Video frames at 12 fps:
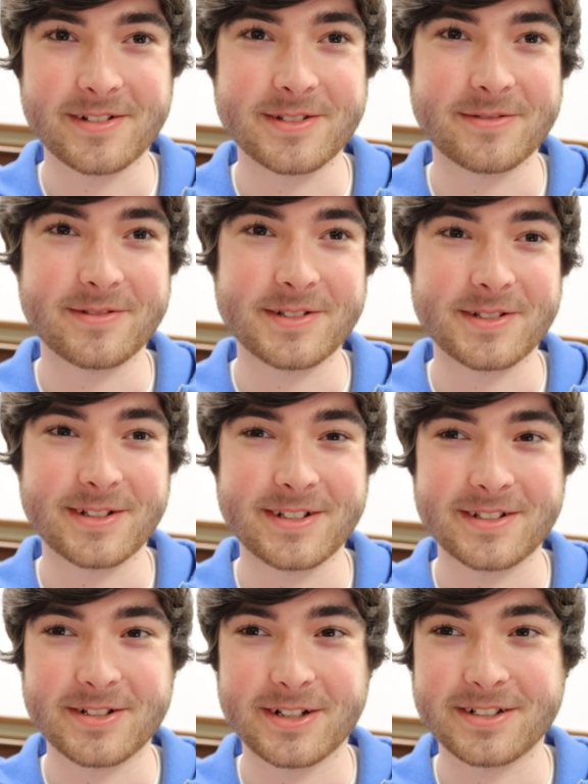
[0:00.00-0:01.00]
So we're just
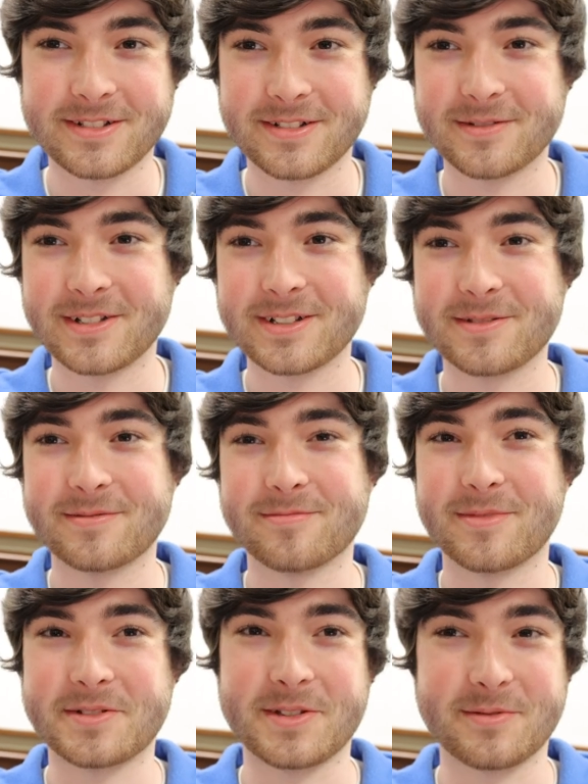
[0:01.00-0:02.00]
gonna try to do as
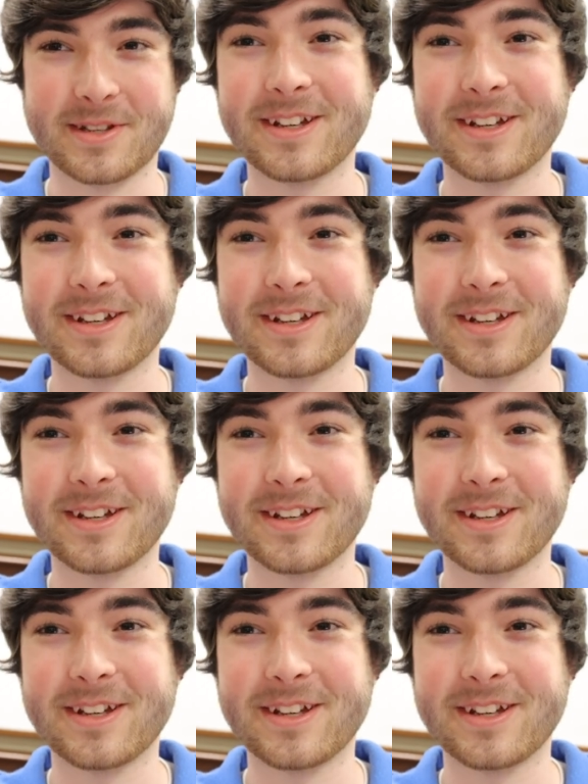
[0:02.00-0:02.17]
much as we